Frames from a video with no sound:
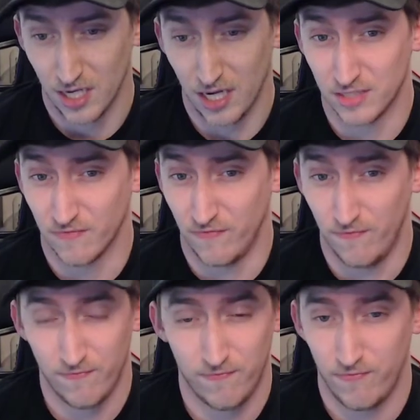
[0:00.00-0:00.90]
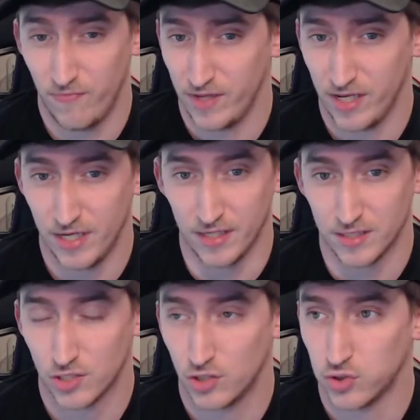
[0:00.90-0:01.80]
It's
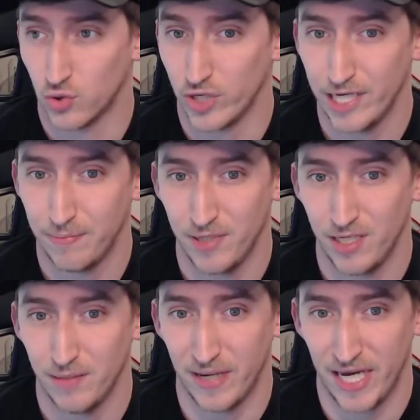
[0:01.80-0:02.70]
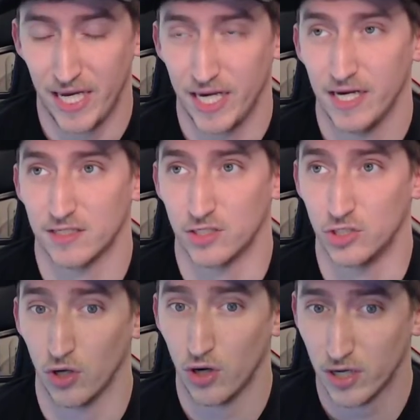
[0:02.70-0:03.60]
it's creepy, man. It is
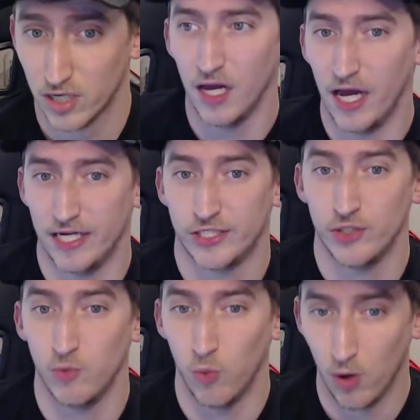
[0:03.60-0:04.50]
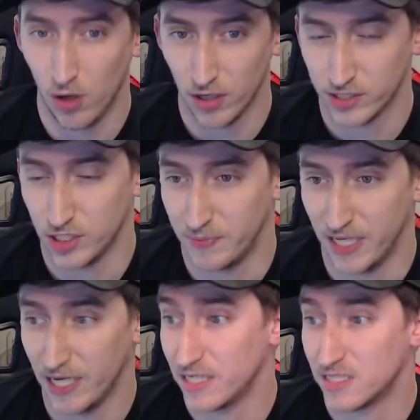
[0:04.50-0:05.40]
dark. As she walks, she's
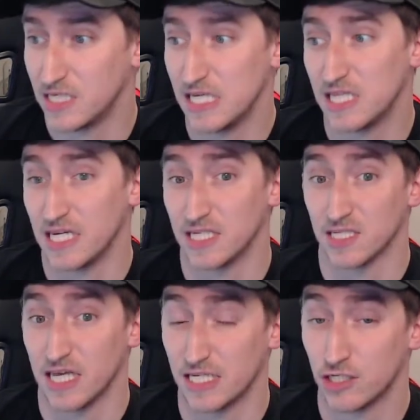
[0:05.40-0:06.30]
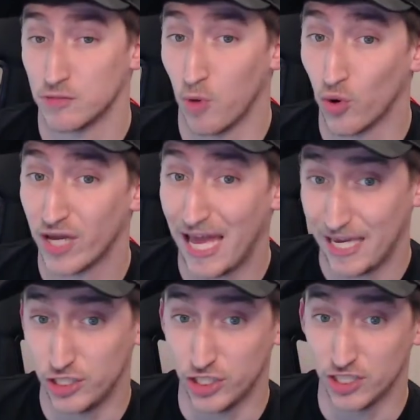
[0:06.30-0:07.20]
beginning to see things like small
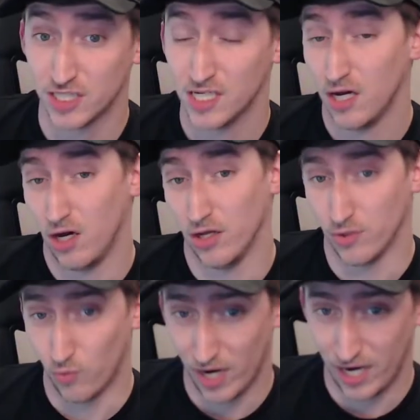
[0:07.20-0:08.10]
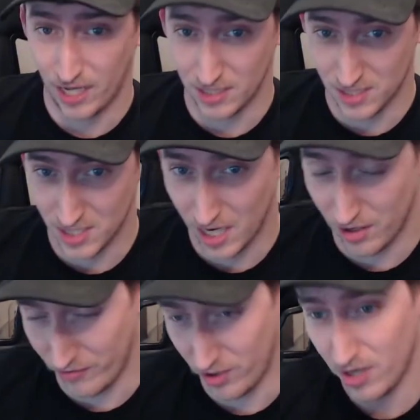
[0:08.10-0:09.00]
cages on the right hand side
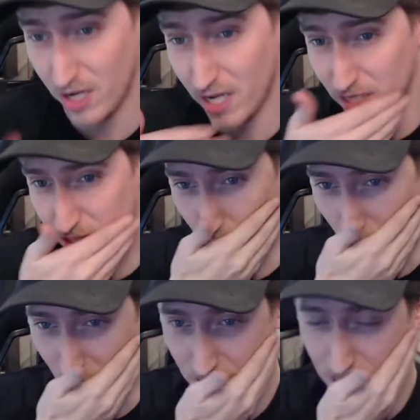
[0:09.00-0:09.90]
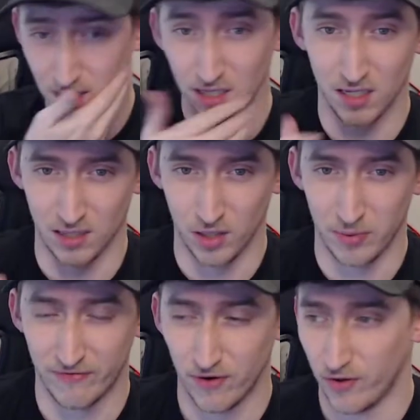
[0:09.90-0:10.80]
of her. She walks a little
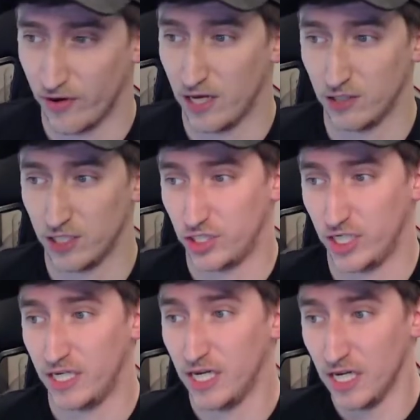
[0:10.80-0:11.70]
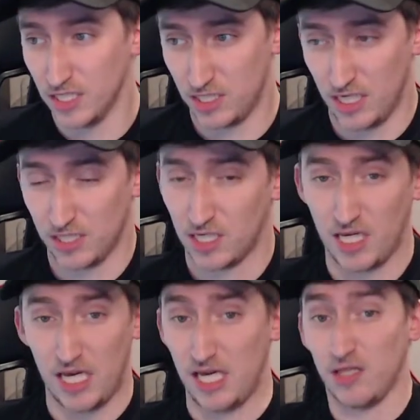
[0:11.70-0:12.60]
bit further down. She sees
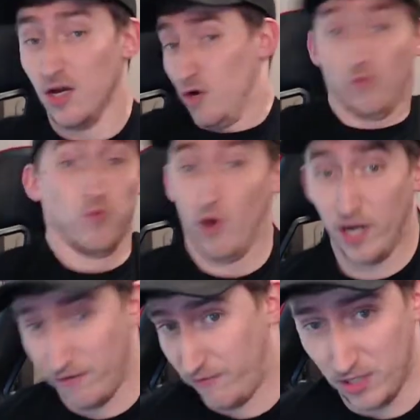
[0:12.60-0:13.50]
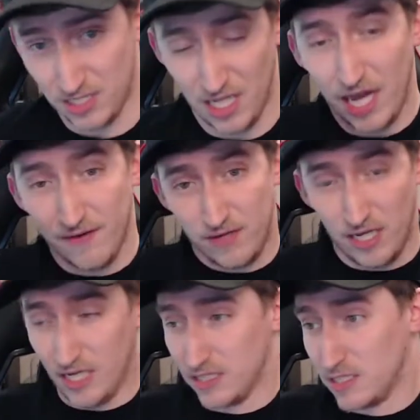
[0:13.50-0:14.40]
Keith running for his life,
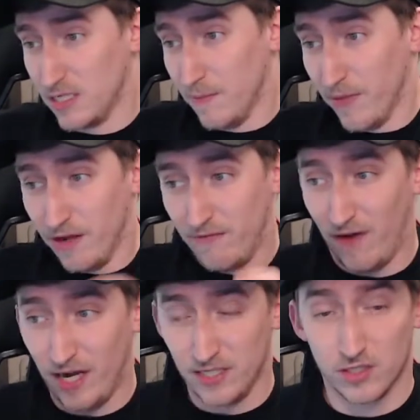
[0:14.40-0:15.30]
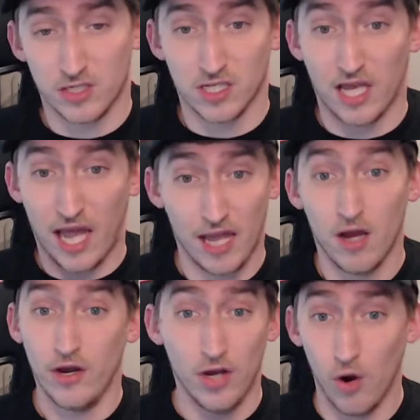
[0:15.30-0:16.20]
gets finds her. She's like, "Hey,
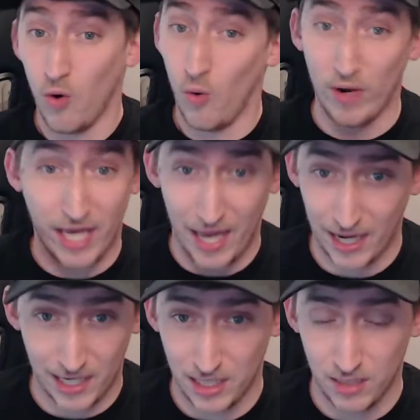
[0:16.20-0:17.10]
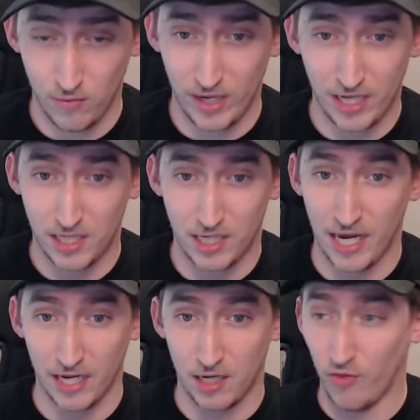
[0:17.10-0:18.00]
no, we can't, we
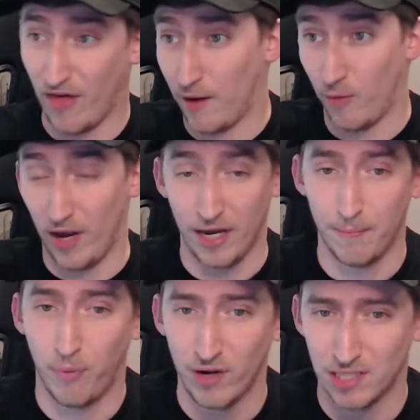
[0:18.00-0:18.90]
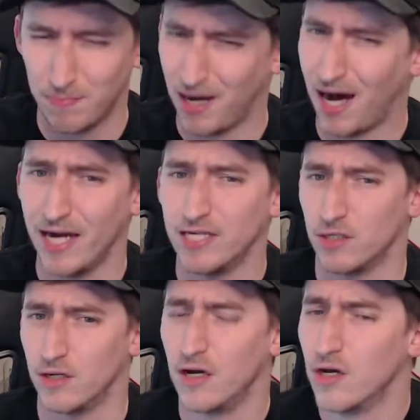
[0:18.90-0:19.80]
can't go that way." And he points behind
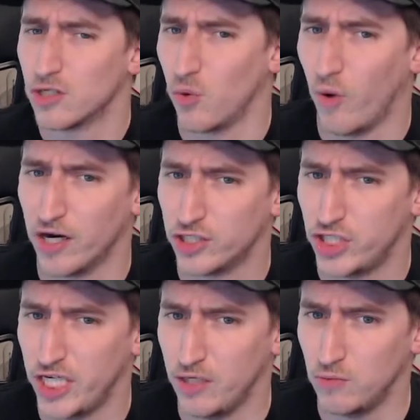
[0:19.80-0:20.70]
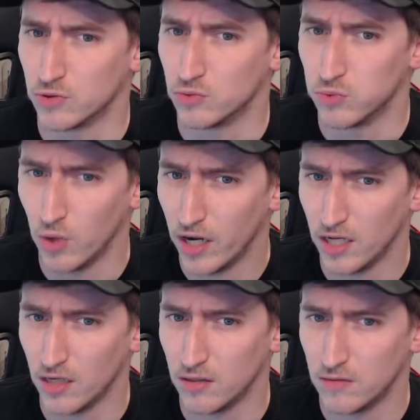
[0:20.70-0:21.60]
her to where she was
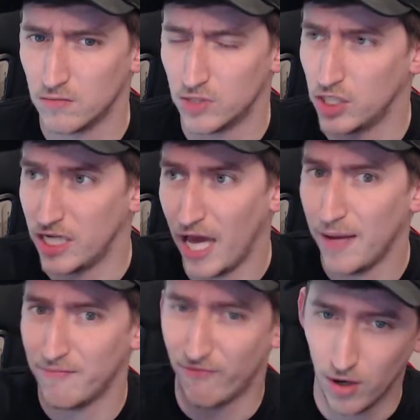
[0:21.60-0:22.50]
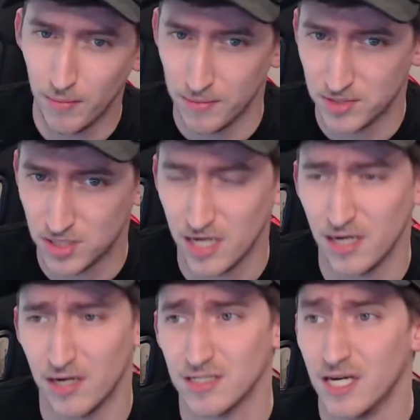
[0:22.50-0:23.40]
running she came from
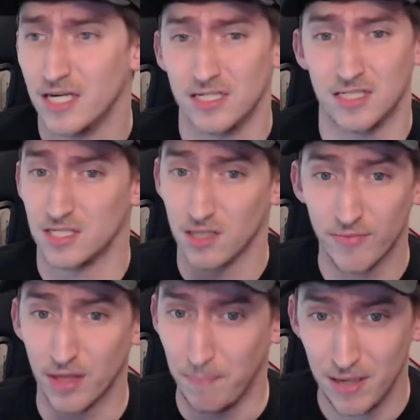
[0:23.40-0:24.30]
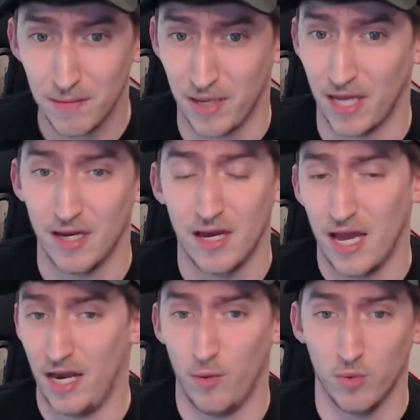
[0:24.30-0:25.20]
upstairs. She said, Something bit me,
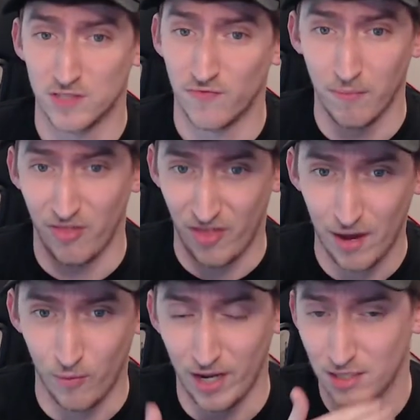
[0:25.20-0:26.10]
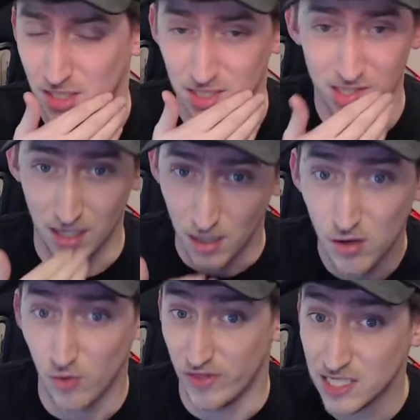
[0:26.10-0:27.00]
and it was from that way. She's like,
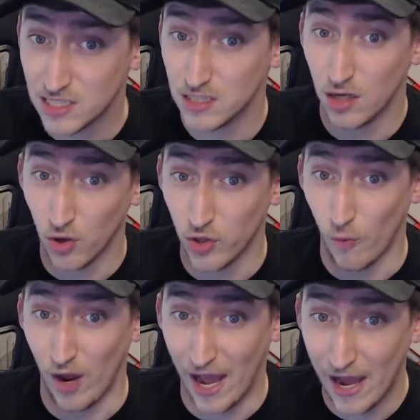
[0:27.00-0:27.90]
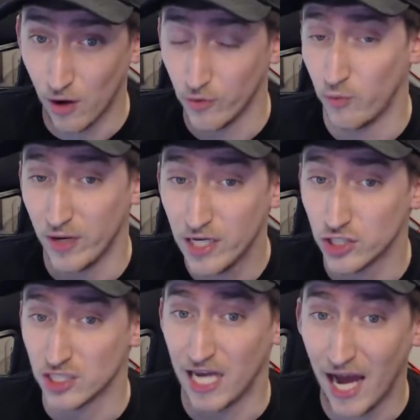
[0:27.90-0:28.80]
No, this is the only way out. We
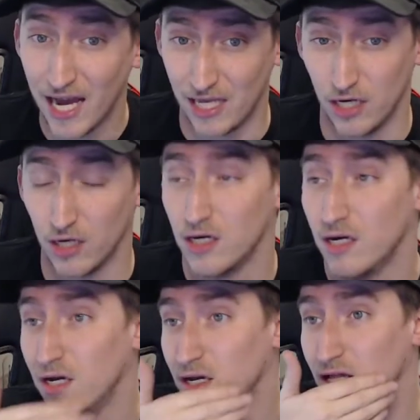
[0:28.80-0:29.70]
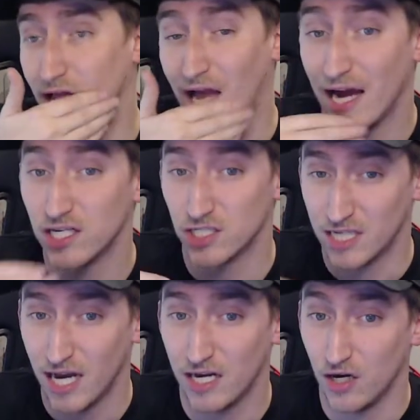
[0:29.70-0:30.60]
just got here. Like, I just
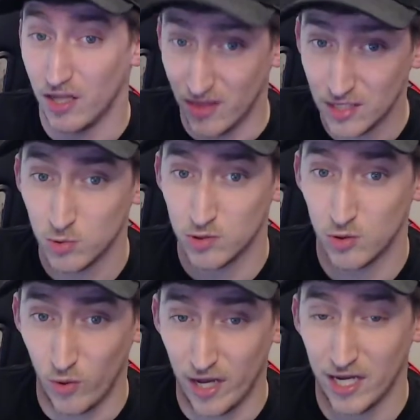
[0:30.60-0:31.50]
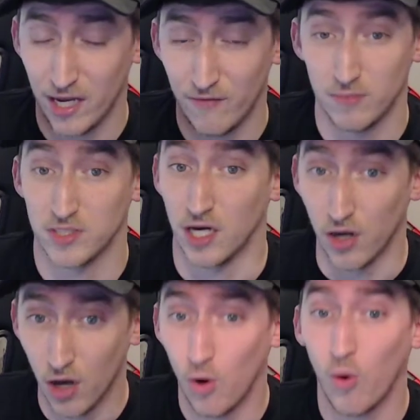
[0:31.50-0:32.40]
got here, and this was the way I came from. It's like,
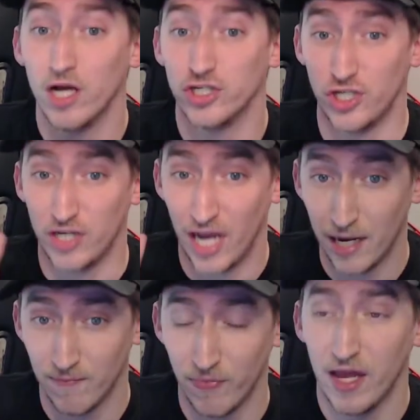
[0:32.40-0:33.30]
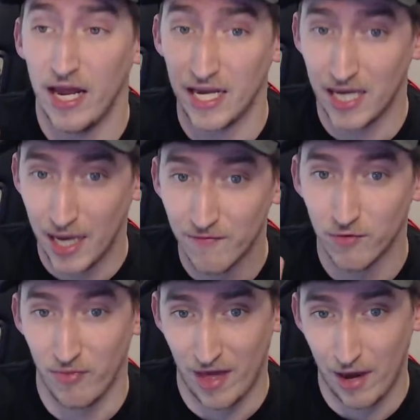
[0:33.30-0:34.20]
No, she came, it came
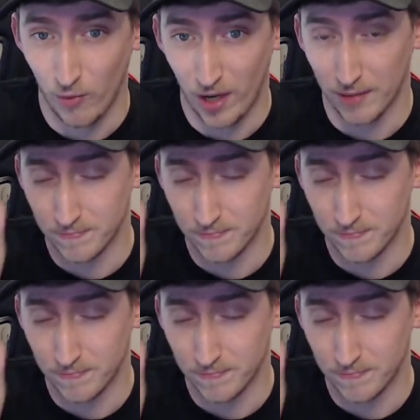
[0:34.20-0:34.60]
from that way.